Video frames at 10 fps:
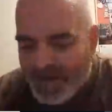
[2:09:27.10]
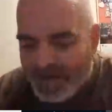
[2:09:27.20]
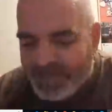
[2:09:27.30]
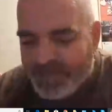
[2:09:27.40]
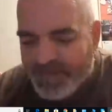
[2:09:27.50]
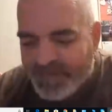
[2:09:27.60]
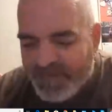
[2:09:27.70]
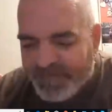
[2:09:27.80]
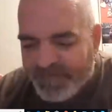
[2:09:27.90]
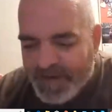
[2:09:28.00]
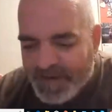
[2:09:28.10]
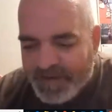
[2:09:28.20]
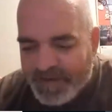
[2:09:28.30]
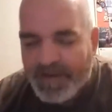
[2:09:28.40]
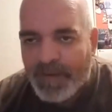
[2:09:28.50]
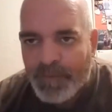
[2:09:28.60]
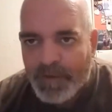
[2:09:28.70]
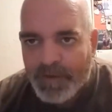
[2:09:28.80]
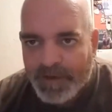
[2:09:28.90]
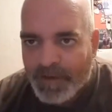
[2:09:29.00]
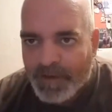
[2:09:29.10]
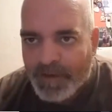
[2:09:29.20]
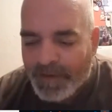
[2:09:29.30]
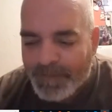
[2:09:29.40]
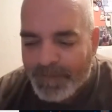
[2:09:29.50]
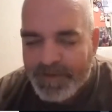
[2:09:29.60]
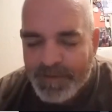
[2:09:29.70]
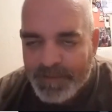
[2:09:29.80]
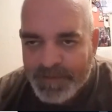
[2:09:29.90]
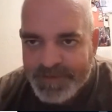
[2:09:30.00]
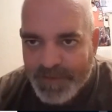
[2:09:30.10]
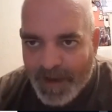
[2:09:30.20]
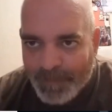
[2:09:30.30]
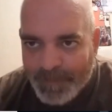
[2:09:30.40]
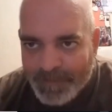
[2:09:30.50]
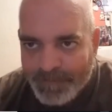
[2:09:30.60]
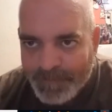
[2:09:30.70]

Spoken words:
S30V Freak at work, and all I've been doing is stropping them.